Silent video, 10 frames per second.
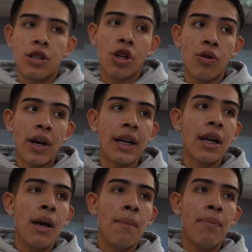They're great,
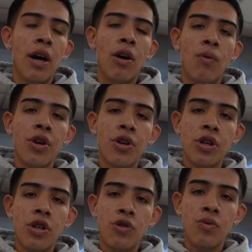but what are you going
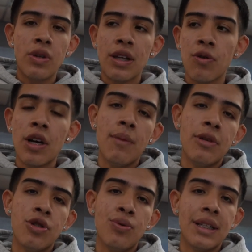to do when you come
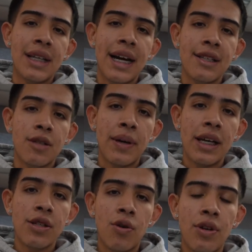into a tight
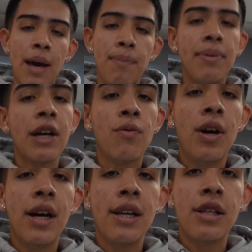space or that big
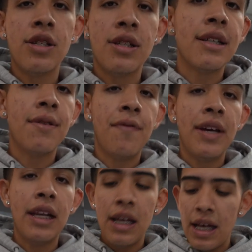wand just doesn't
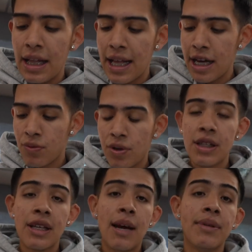fit? That's where
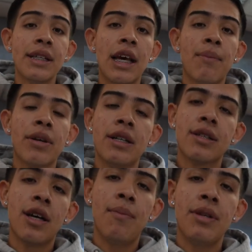these MTM guns
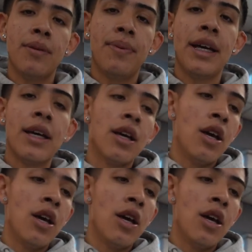come into play.